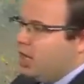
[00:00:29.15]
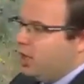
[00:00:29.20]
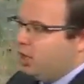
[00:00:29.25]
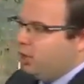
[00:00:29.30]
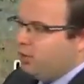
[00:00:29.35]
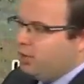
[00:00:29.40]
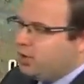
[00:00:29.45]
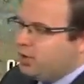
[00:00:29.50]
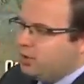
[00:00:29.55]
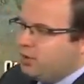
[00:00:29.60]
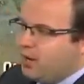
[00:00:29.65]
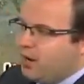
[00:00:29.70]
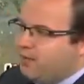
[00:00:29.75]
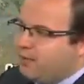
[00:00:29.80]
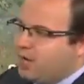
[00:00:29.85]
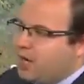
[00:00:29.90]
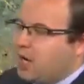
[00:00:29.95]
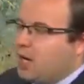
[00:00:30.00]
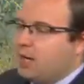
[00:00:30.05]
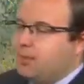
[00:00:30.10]
though we do have
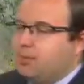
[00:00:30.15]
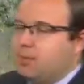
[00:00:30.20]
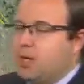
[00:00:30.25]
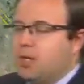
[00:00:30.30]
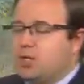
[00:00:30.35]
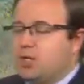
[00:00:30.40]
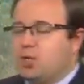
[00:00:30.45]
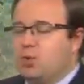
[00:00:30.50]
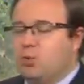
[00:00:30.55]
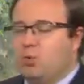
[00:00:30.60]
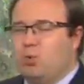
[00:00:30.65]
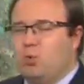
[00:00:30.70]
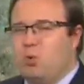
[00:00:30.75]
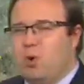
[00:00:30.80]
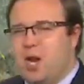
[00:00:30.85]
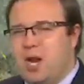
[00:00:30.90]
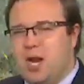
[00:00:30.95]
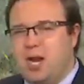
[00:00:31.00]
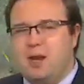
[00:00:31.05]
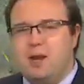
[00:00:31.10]
a high pressure
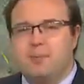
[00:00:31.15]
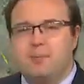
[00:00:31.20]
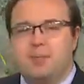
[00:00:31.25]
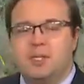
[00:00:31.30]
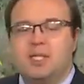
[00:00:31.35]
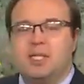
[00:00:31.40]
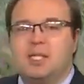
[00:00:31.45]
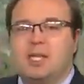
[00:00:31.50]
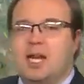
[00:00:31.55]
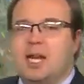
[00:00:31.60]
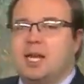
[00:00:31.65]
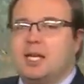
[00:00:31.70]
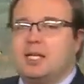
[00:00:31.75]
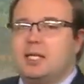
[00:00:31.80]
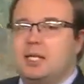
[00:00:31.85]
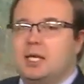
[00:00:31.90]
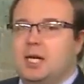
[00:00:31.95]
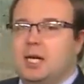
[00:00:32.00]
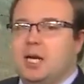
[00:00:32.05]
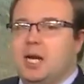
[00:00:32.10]
way up in the
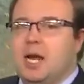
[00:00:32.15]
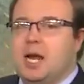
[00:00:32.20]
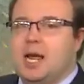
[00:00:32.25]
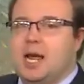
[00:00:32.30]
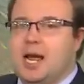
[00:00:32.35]
Canada,